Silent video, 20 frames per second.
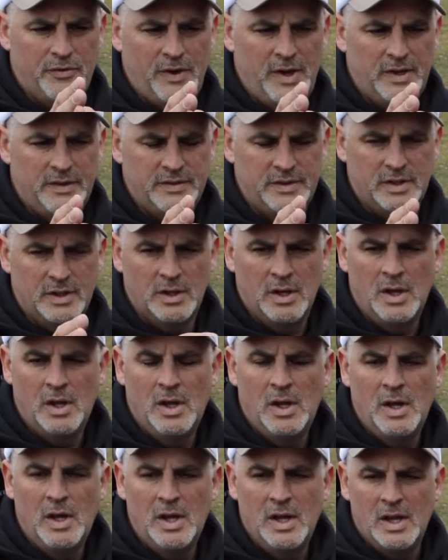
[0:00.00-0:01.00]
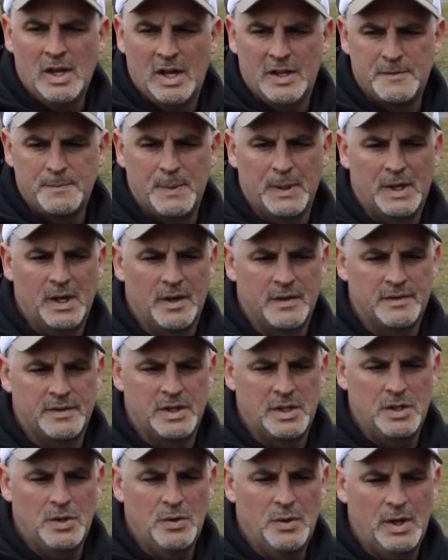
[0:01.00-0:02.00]
facing. It's because
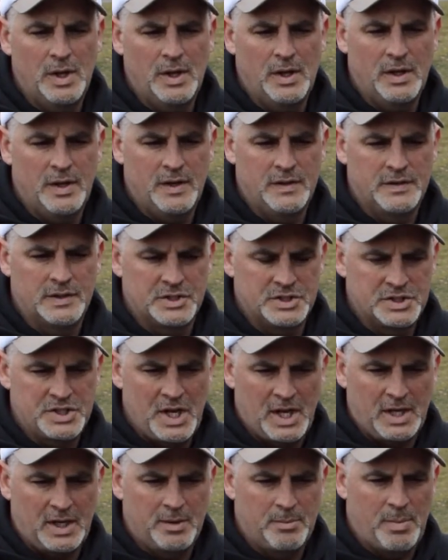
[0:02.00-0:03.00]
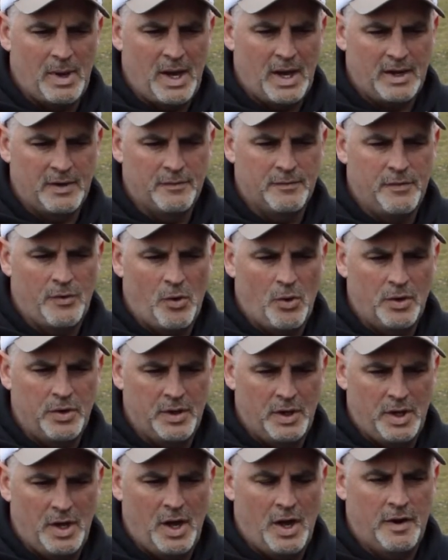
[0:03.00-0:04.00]
the unit isn't checking back and forth
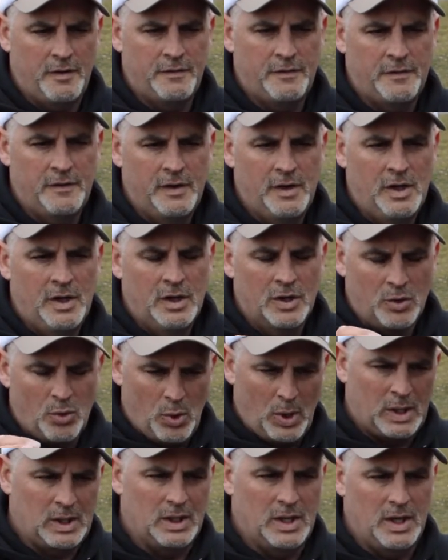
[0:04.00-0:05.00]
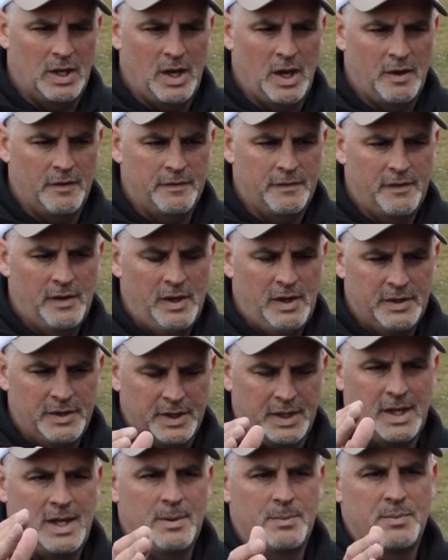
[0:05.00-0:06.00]
enough, quickly enough
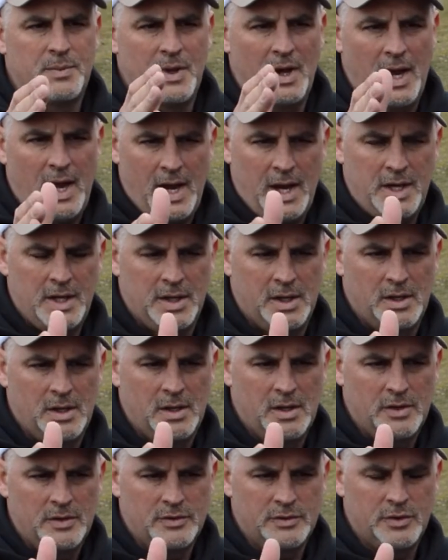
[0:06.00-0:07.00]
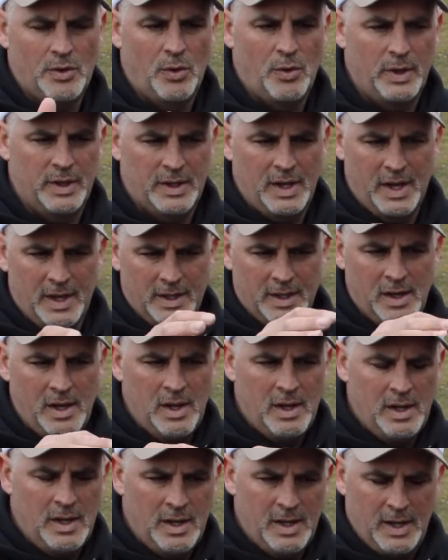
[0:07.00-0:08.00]
to keep the heading. So it
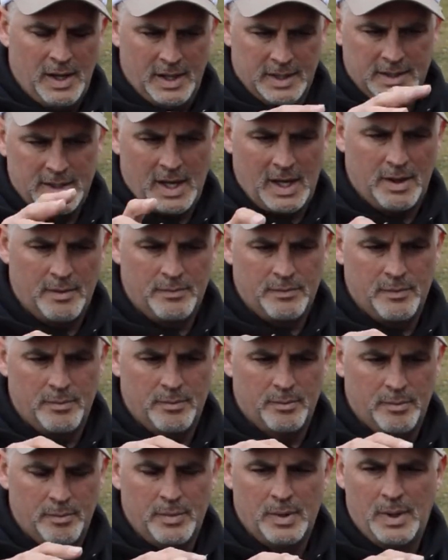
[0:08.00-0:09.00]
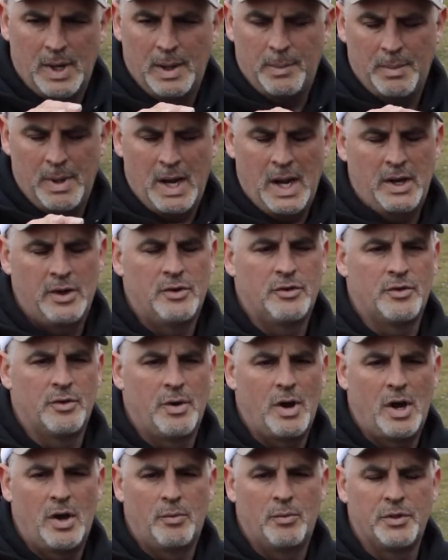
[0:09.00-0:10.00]
kind of meanders
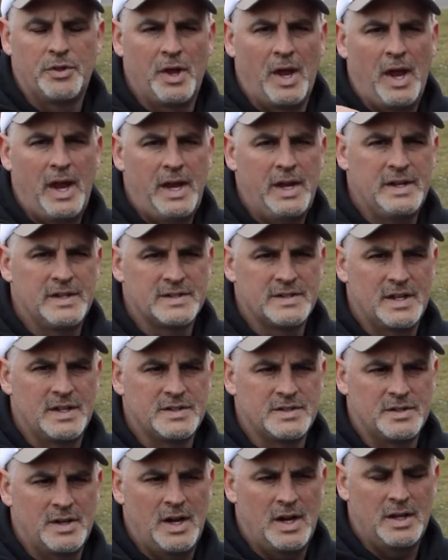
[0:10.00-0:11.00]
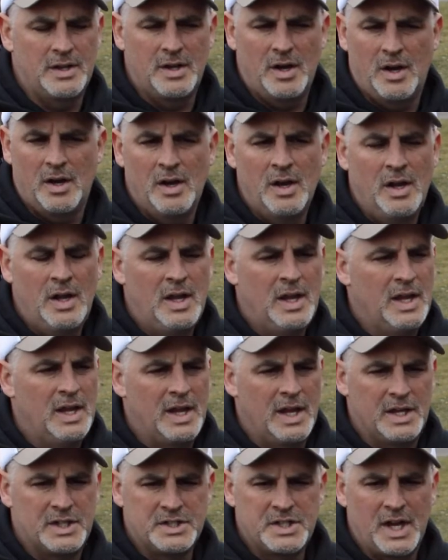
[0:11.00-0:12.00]
around. With the heading sensor on there,
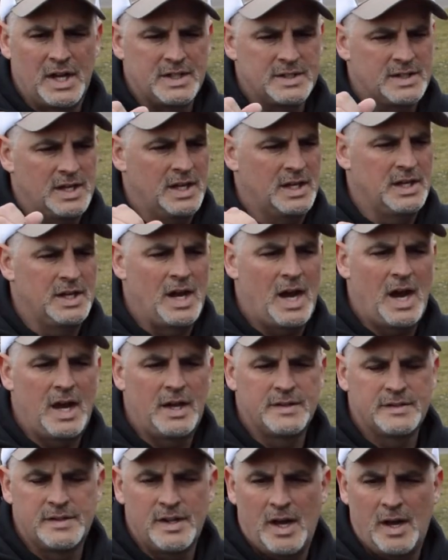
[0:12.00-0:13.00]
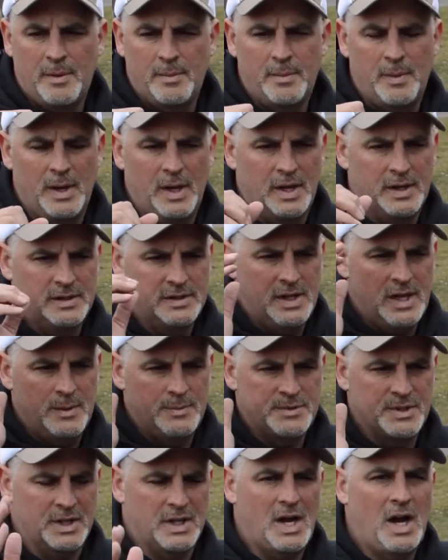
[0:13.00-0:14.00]
it checks in nonstop and it
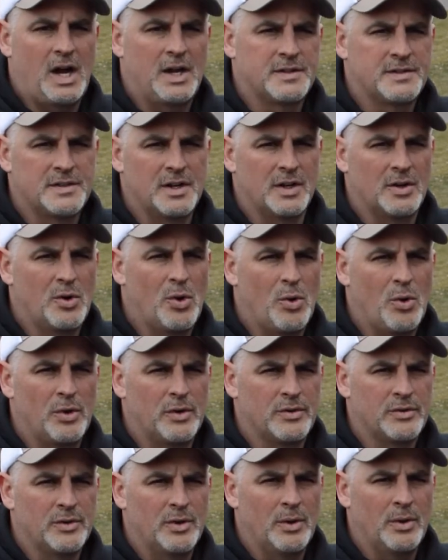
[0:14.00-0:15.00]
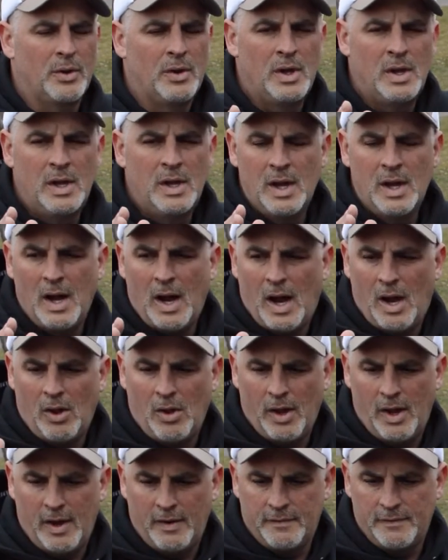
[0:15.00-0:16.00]
keeps a constant course. So I'll
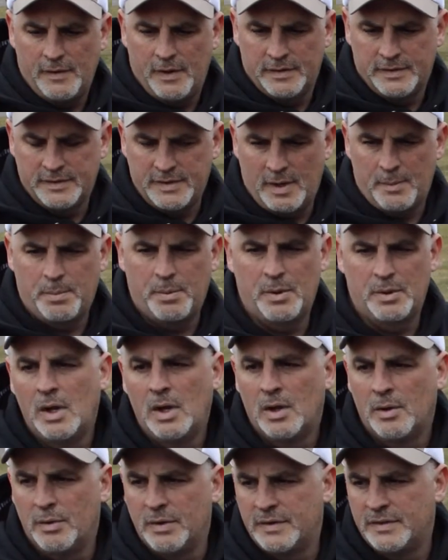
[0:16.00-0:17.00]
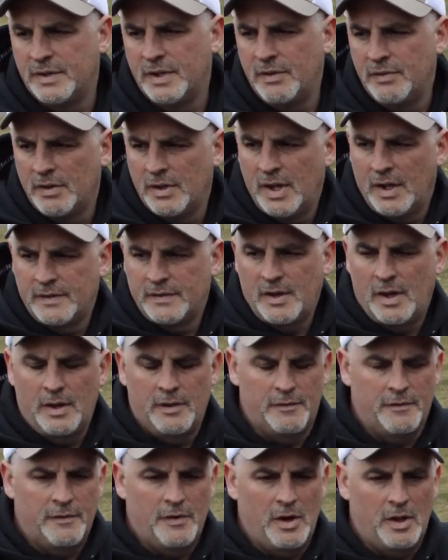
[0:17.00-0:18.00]
have a separate receiver that's on
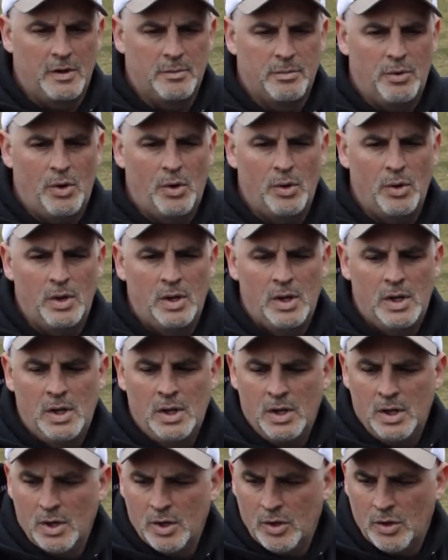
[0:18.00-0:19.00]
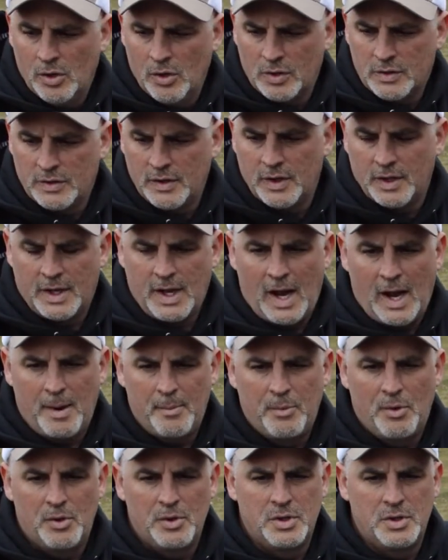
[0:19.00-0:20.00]
the front of the boat hooked to the
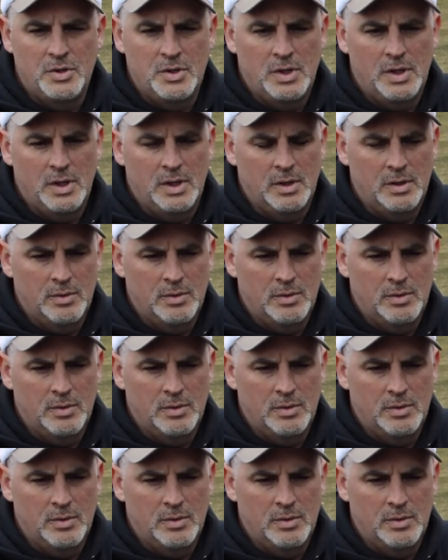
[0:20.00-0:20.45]
combo unit,